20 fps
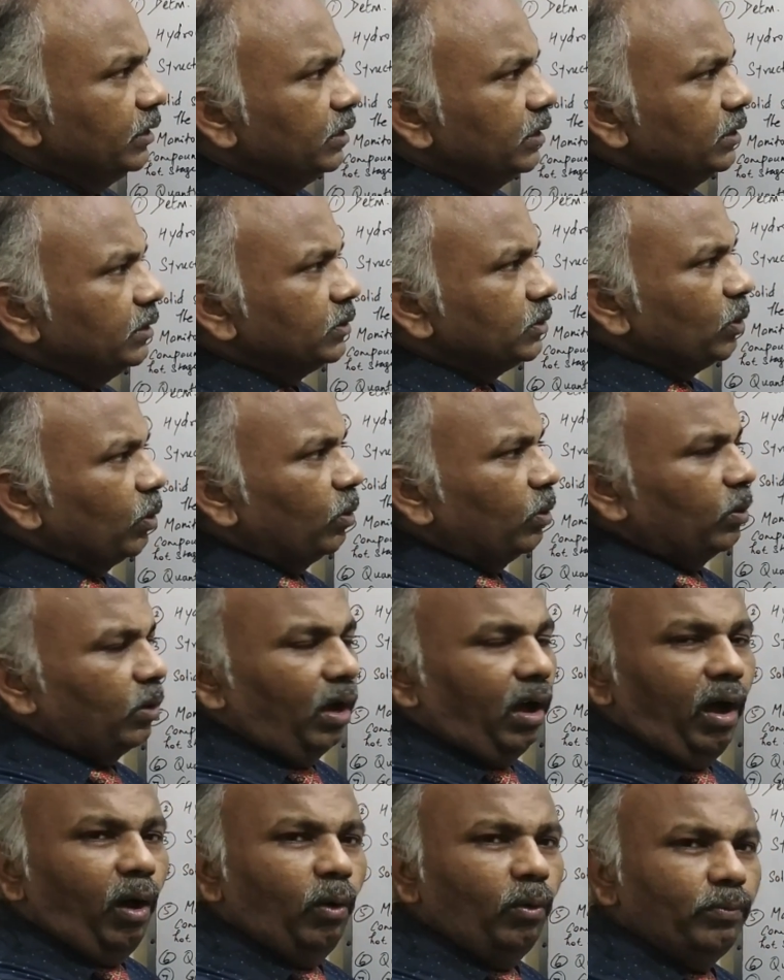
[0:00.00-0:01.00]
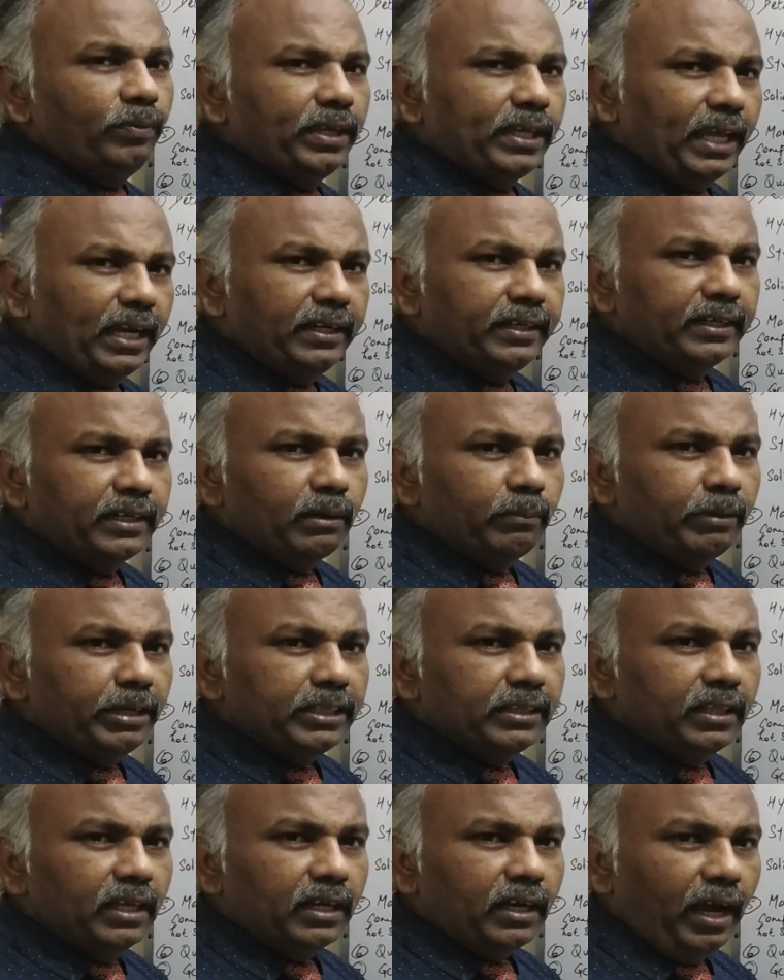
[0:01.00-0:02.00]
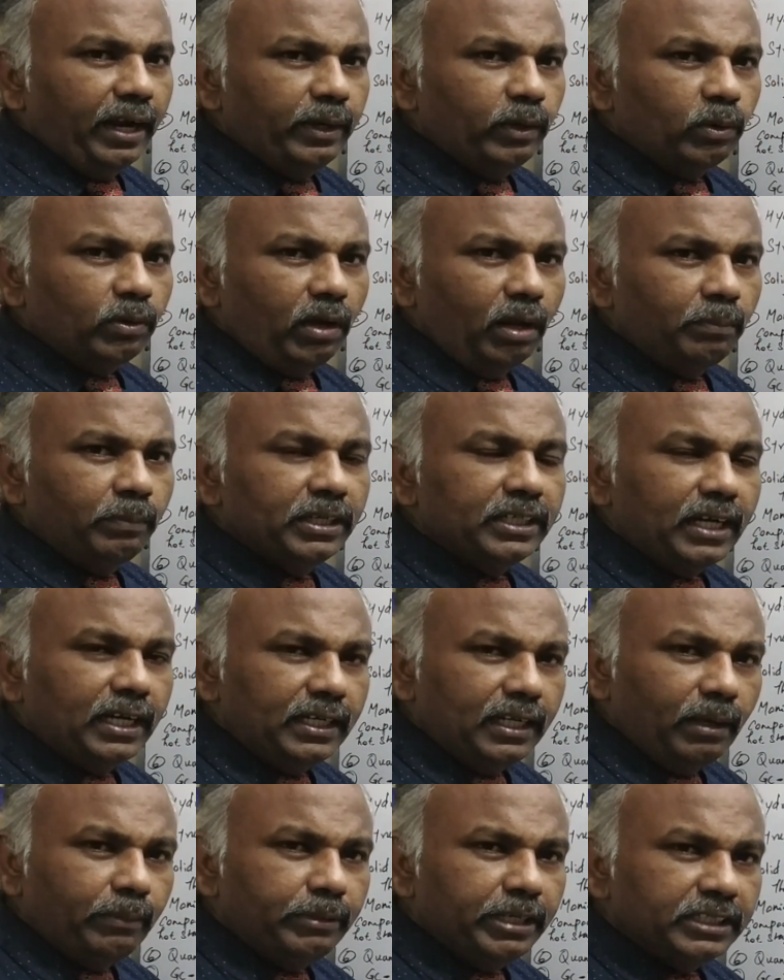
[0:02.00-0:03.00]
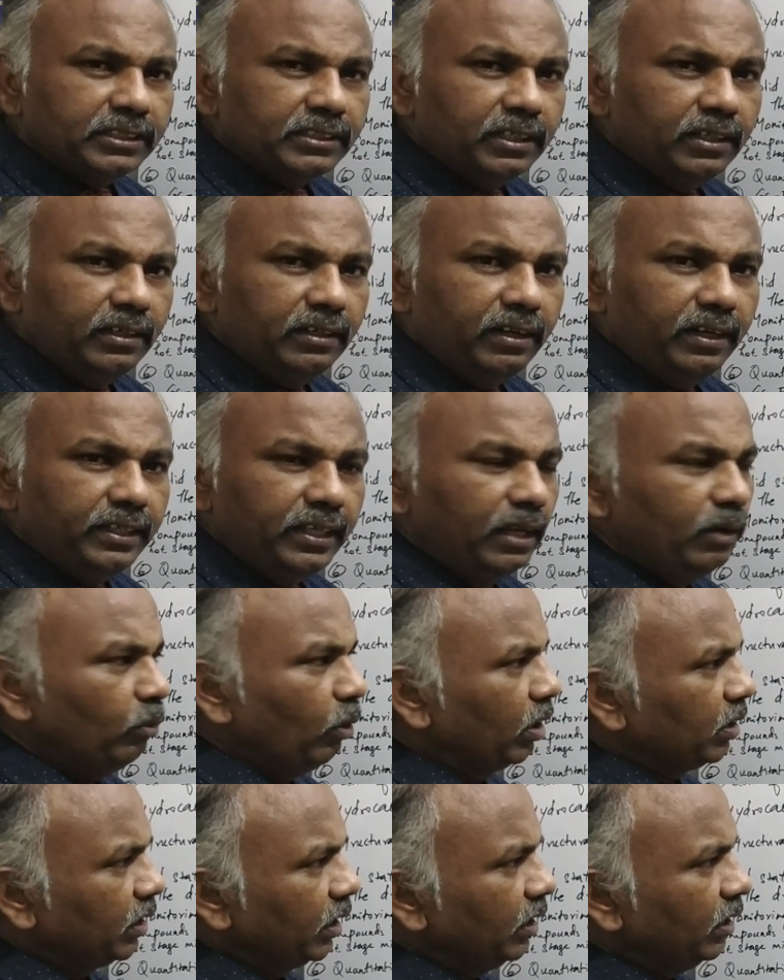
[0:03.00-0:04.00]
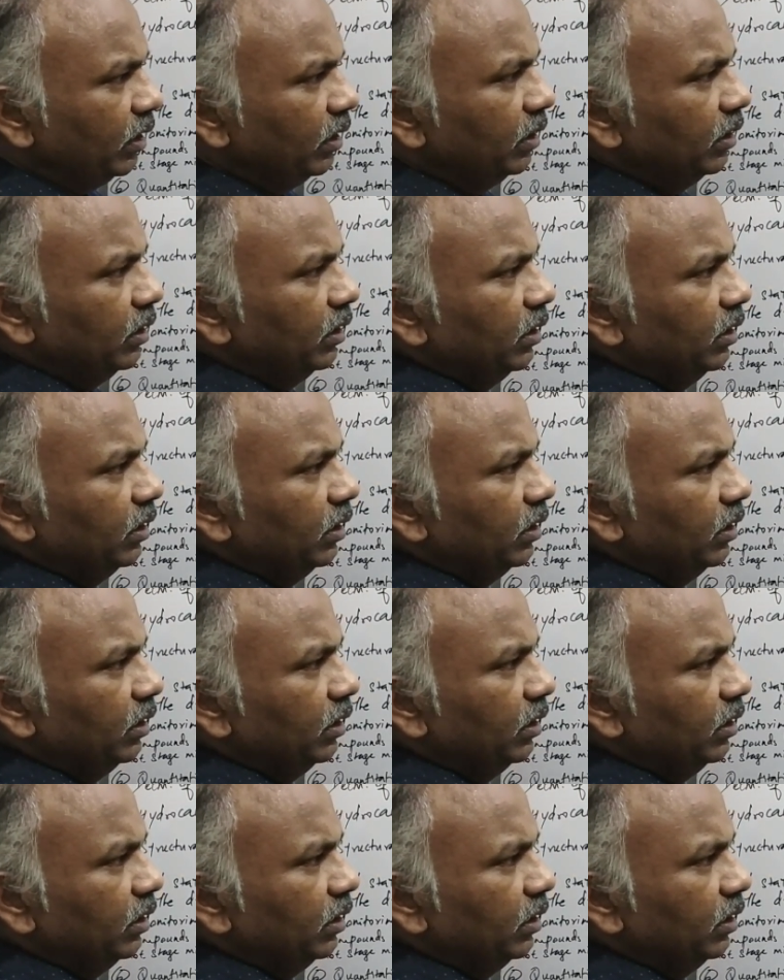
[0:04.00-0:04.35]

So how we can determine the hydrocarbon contamination in drinking water?